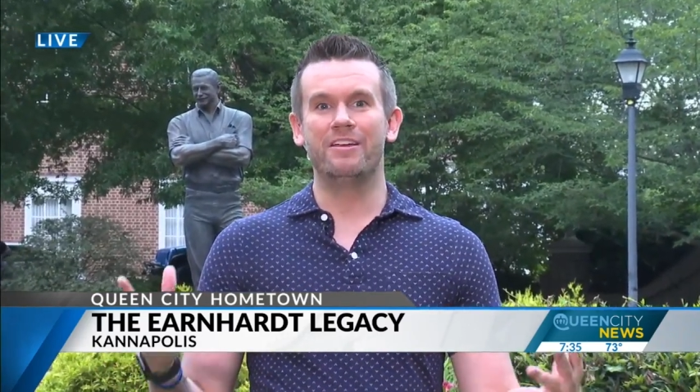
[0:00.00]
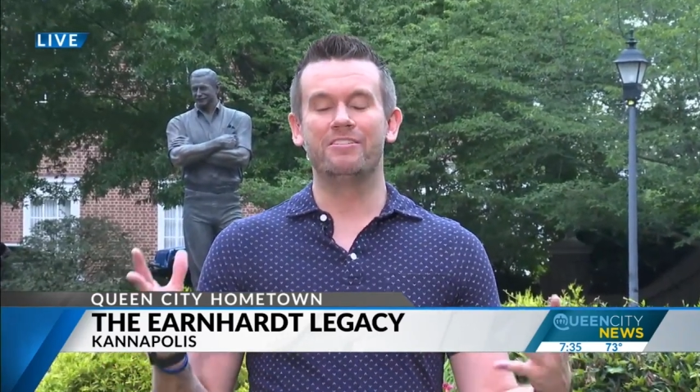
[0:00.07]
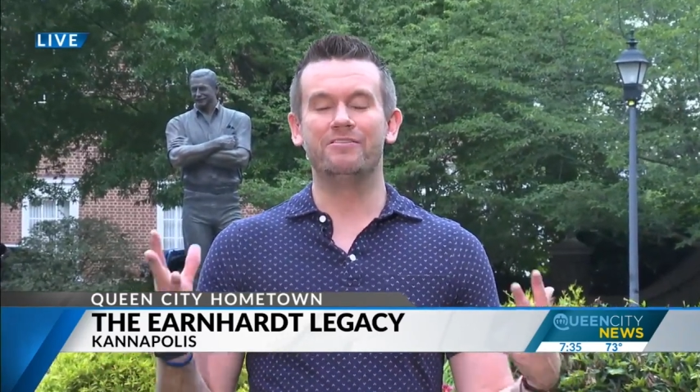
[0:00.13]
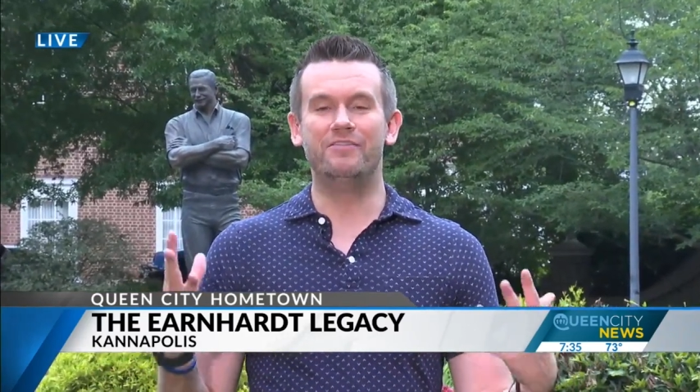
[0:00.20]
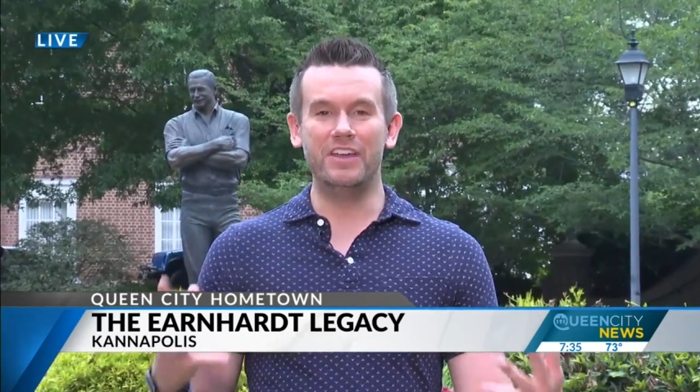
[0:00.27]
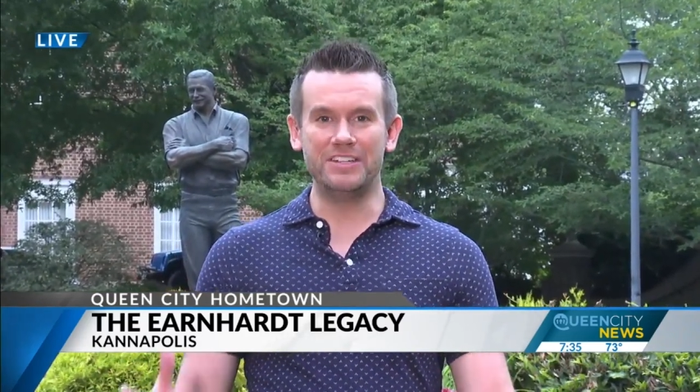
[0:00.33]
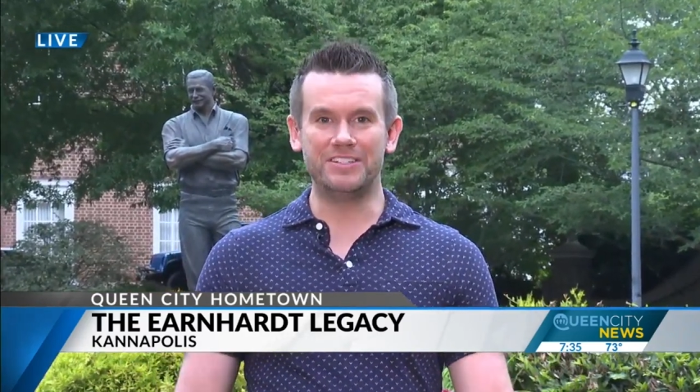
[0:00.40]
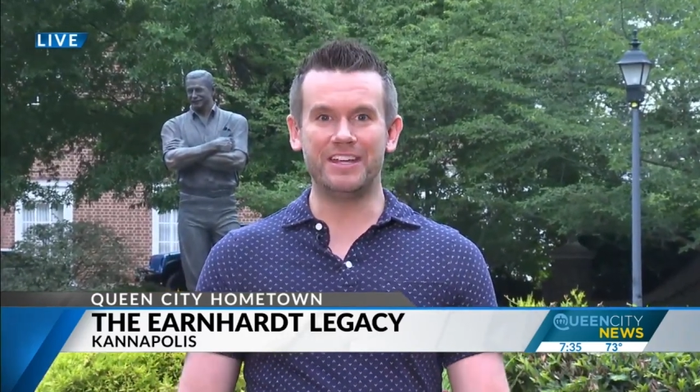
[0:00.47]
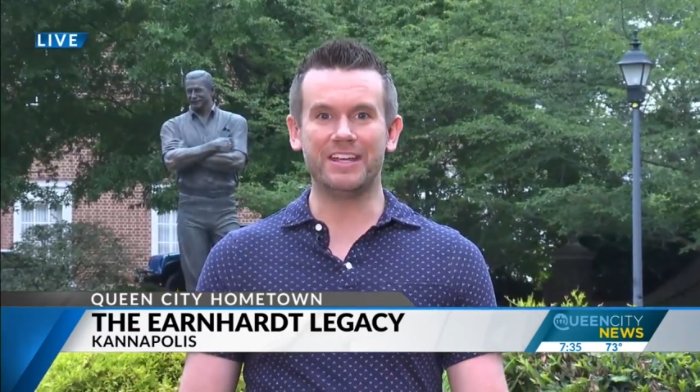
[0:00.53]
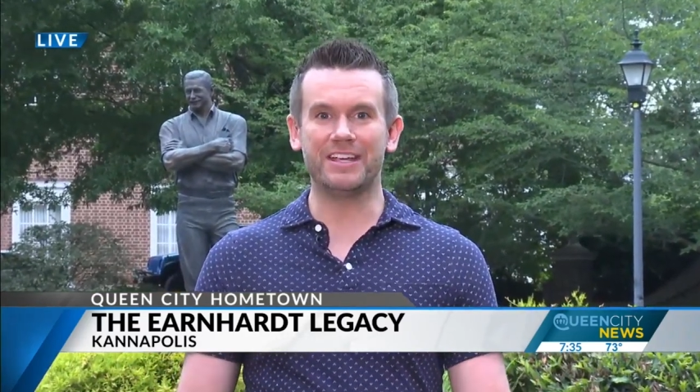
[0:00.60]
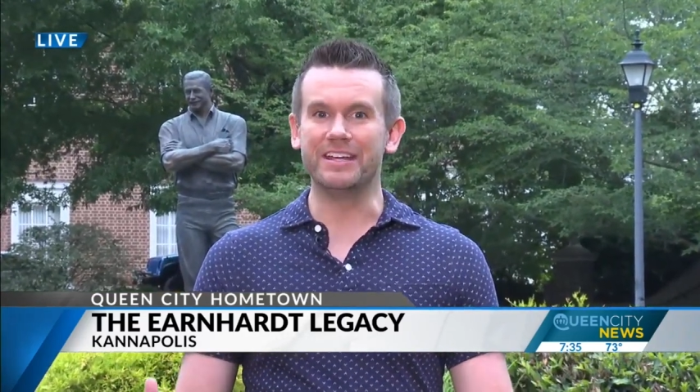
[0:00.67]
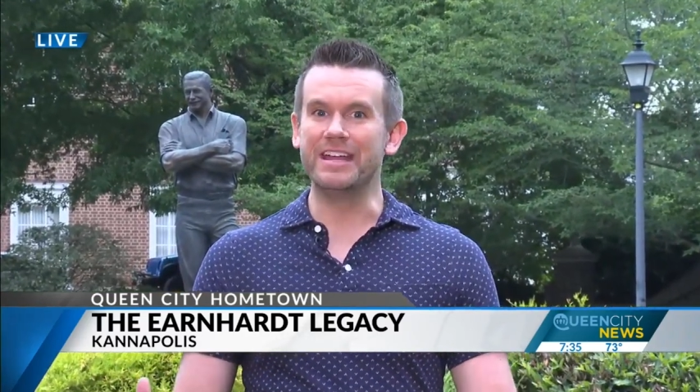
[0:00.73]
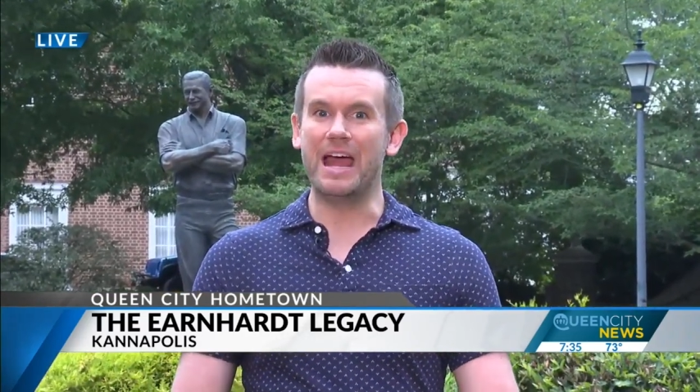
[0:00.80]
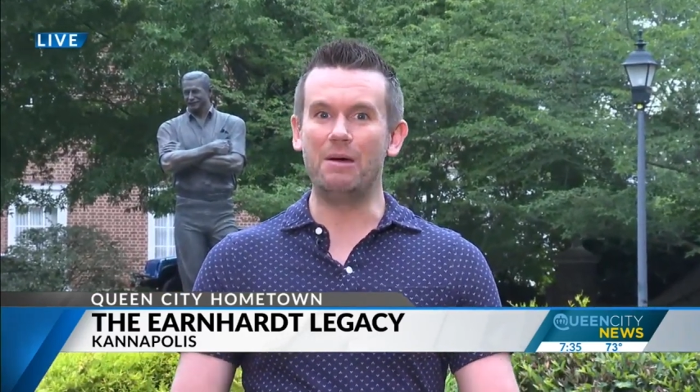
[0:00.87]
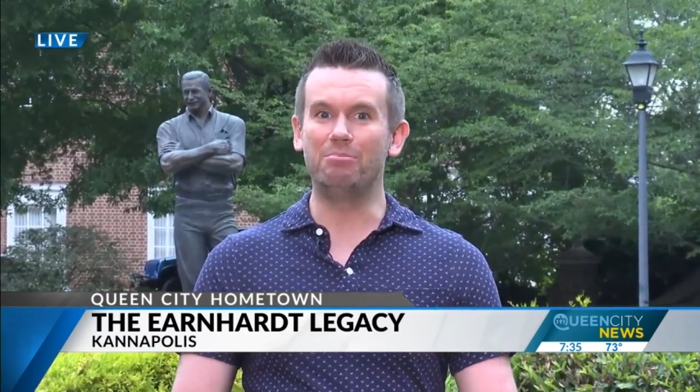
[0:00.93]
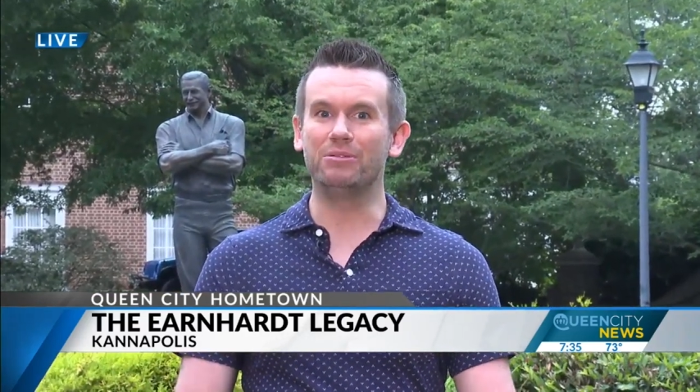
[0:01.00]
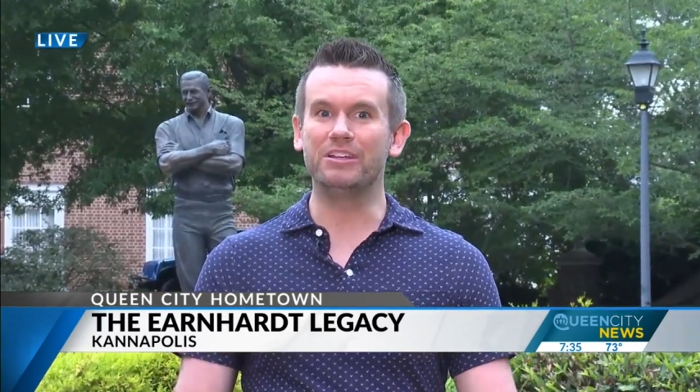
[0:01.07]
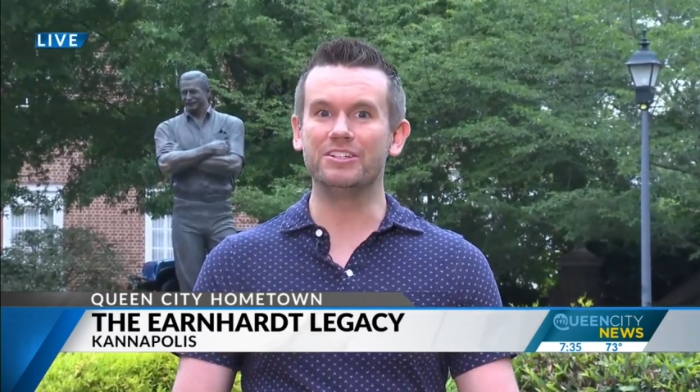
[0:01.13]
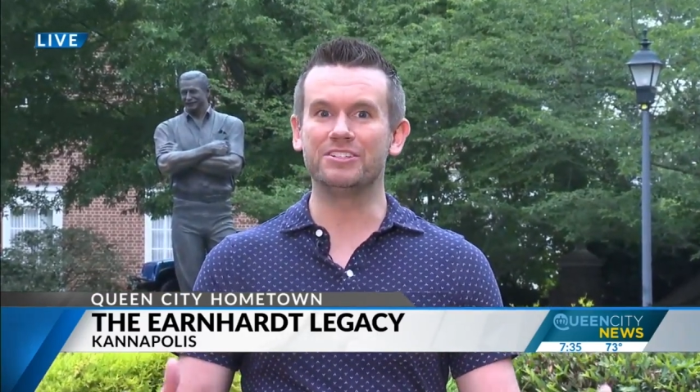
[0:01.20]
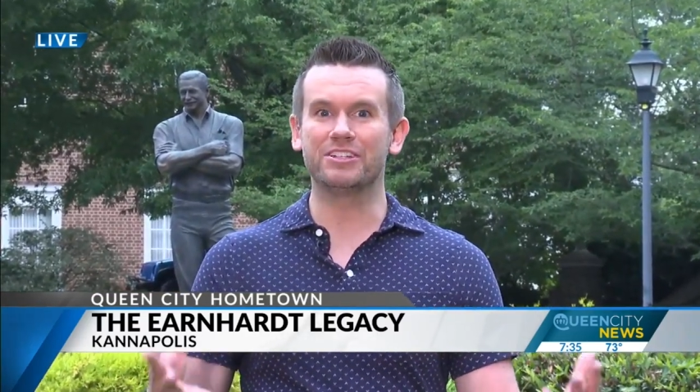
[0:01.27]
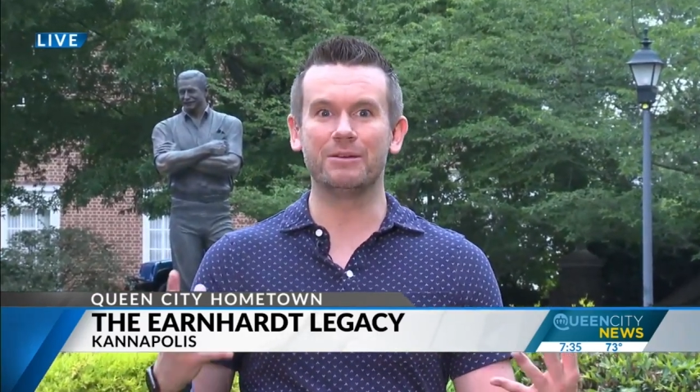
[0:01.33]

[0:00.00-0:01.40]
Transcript: visit Kannapolis,